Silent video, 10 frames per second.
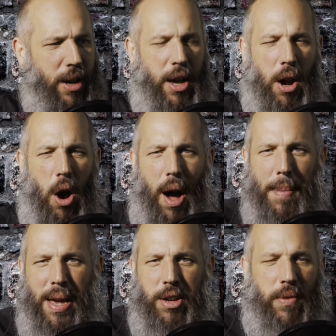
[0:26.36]
You know, I
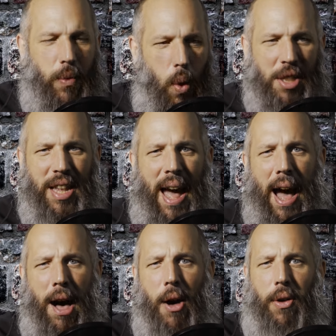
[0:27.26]
mean, what the
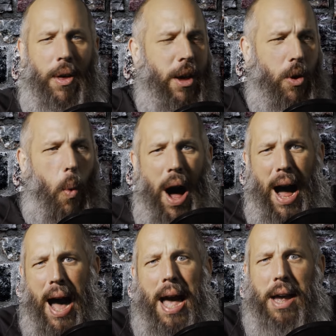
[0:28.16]
hell?
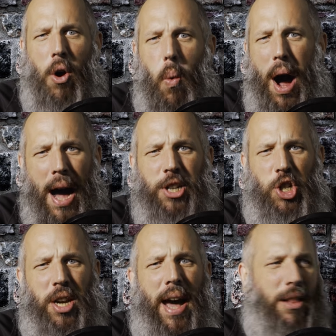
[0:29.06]
Why? Why
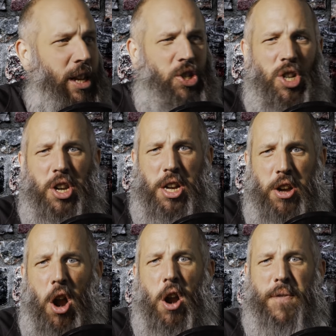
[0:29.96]
should I listen to
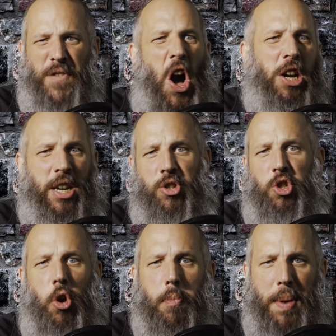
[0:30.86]
your fucking
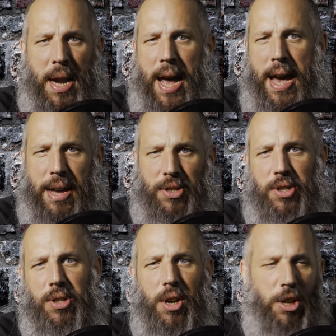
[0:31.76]
stupid
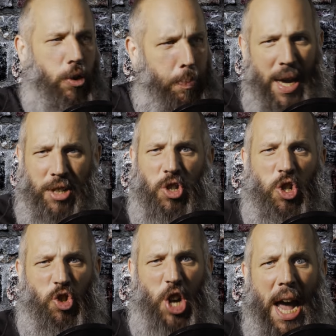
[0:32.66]
ass, you piece
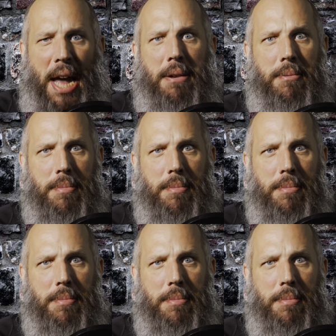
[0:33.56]
of shit.